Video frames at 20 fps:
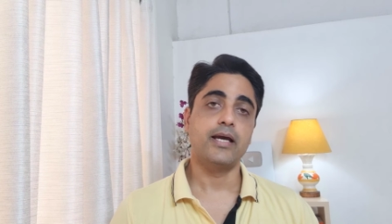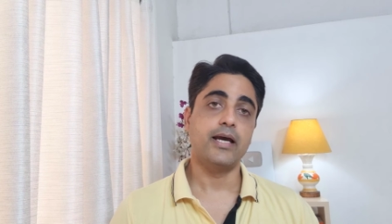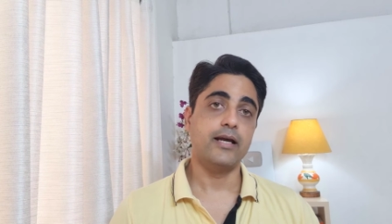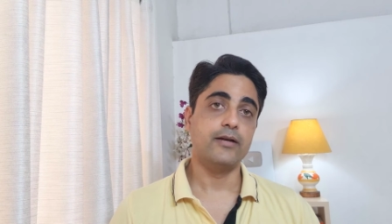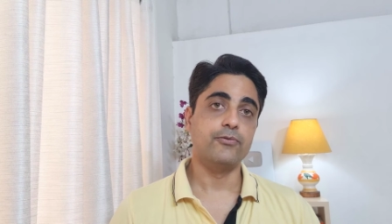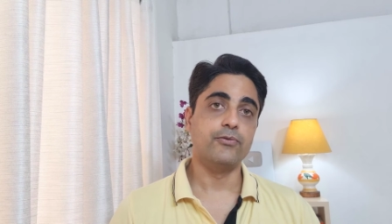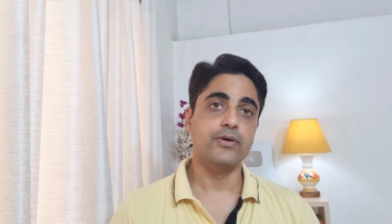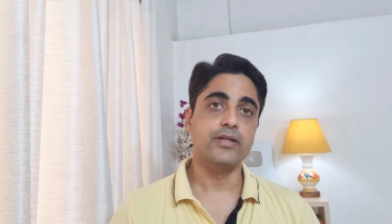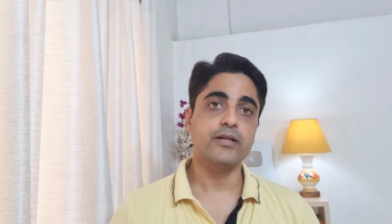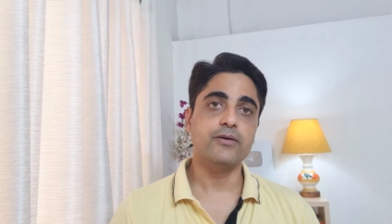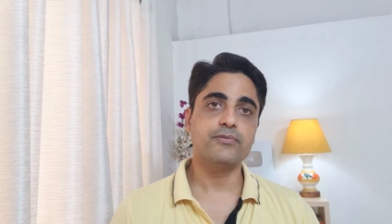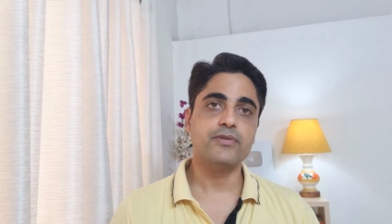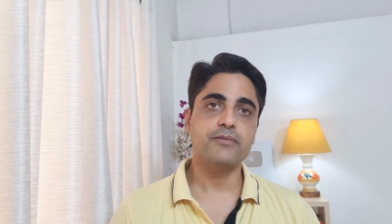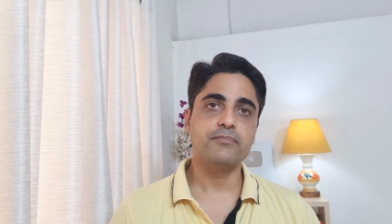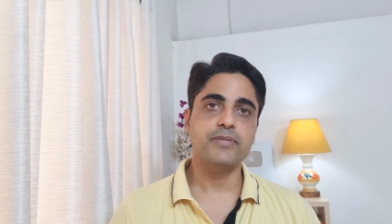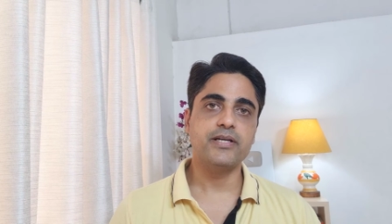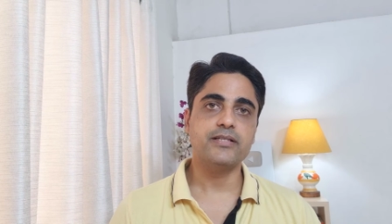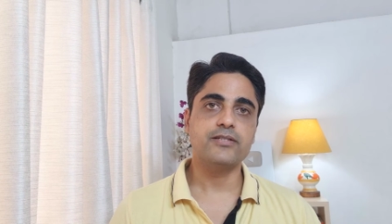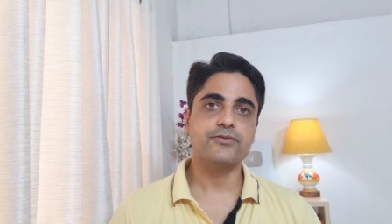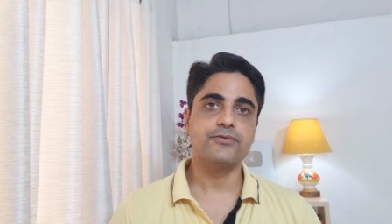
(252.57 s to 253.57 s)
And one of the
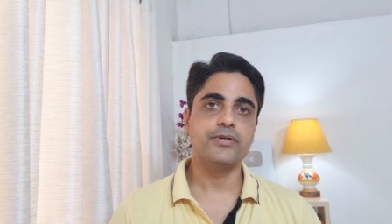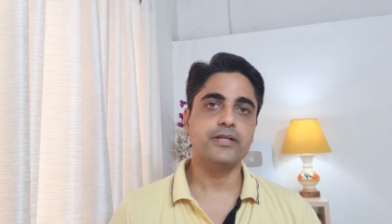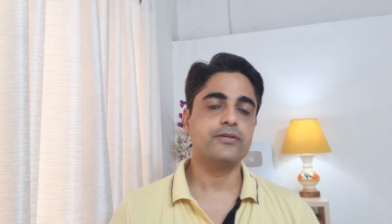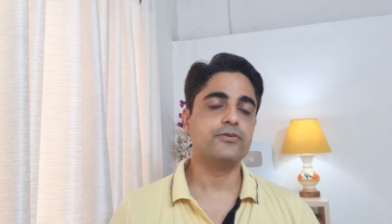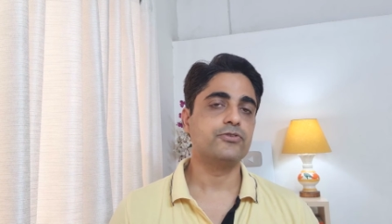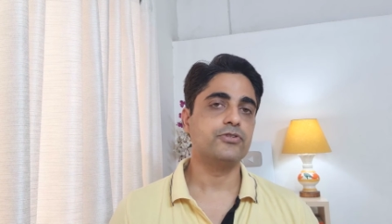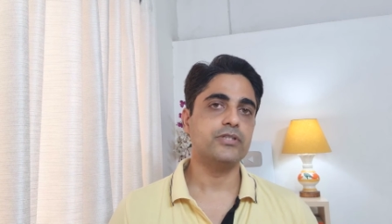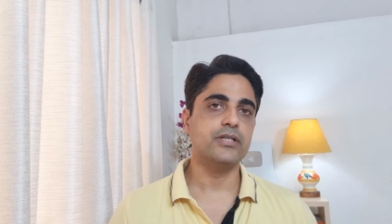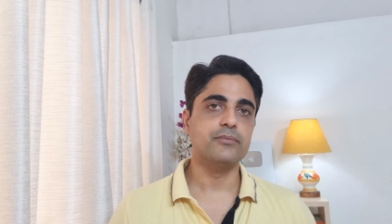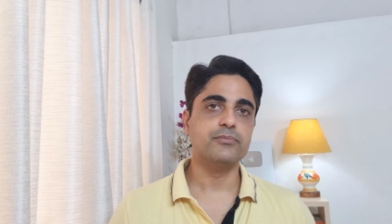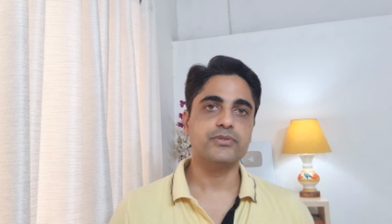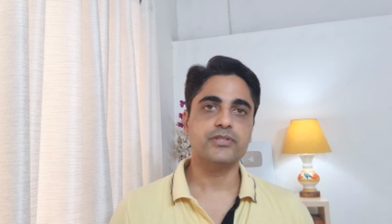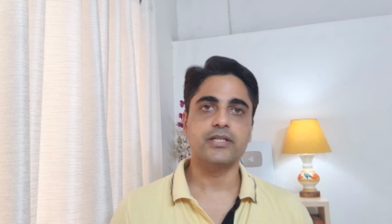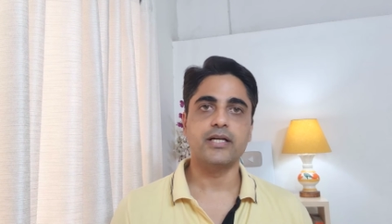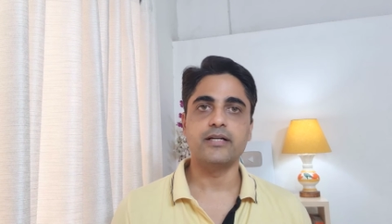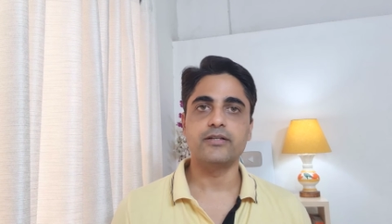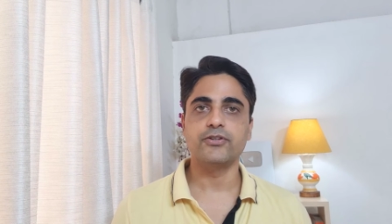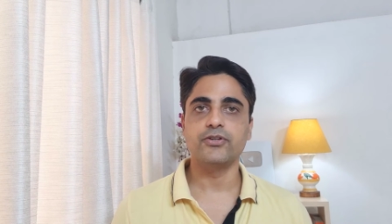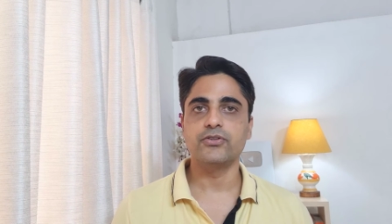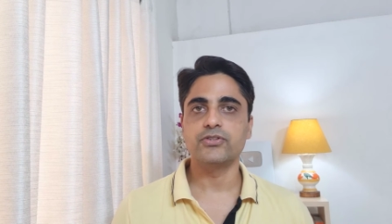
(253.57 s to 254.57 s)
best way to
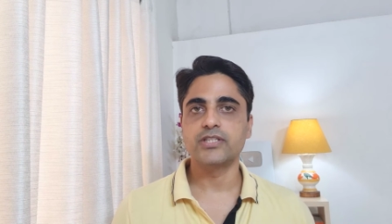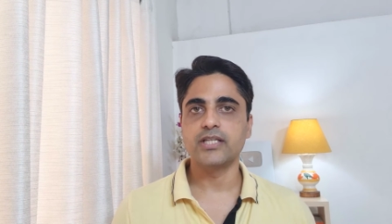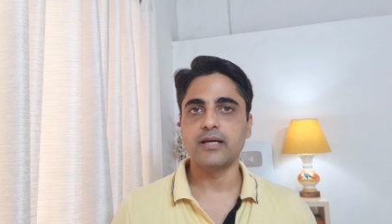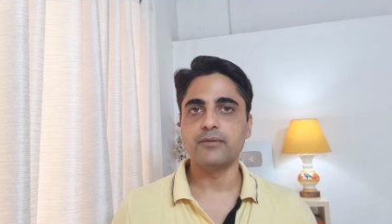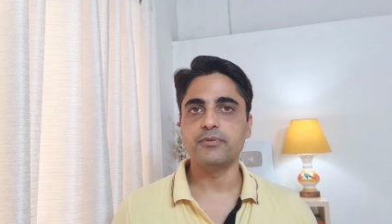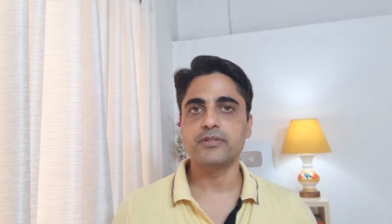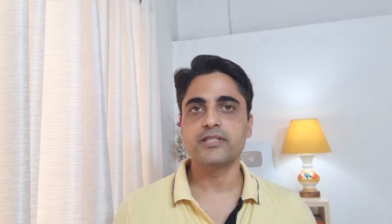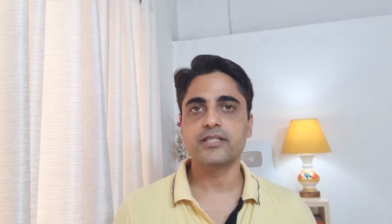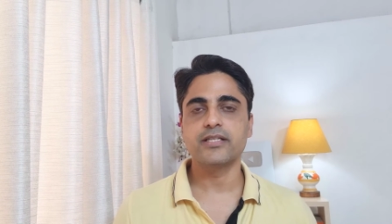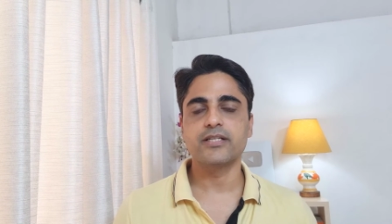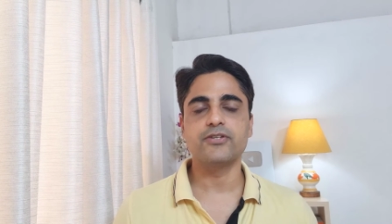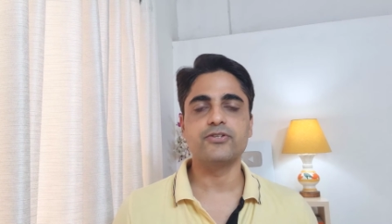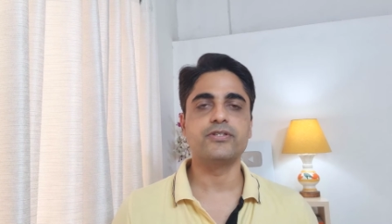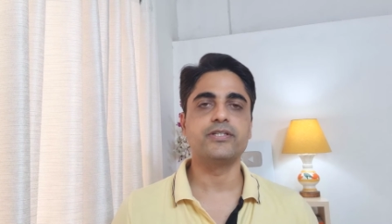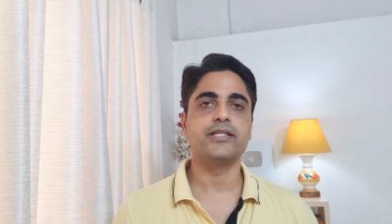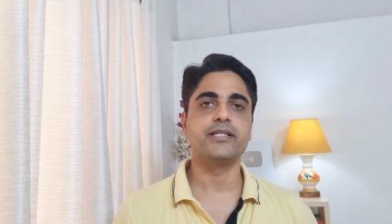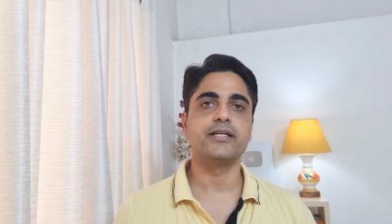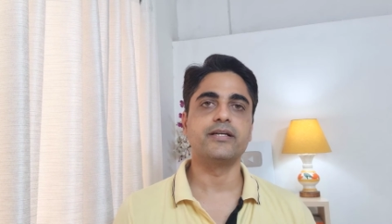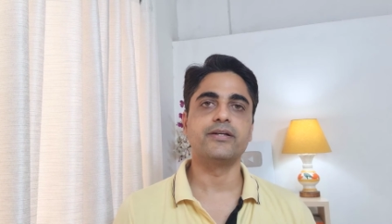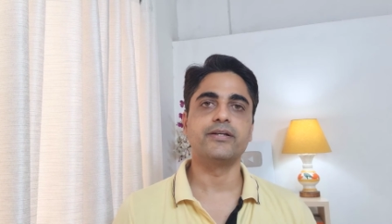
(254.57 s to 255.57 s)
jumpstart your
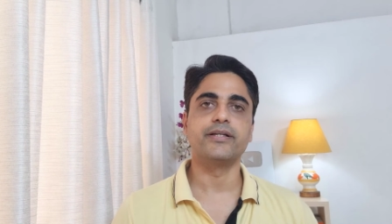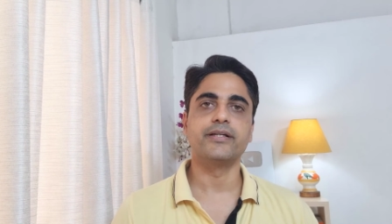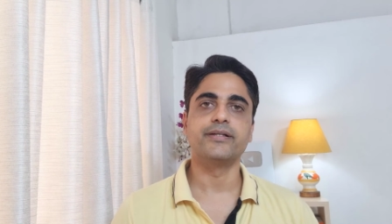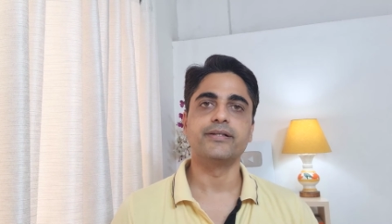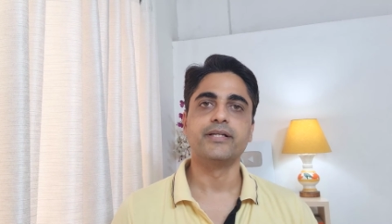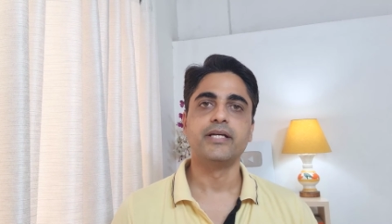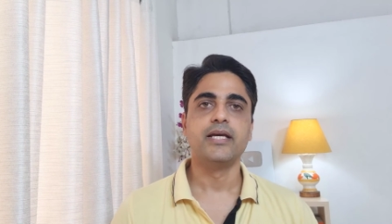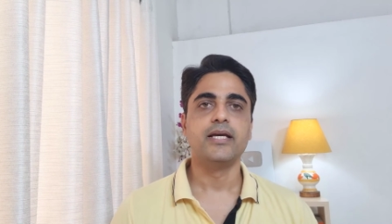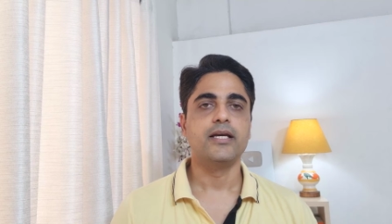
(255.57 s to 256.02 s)
cybersecurity career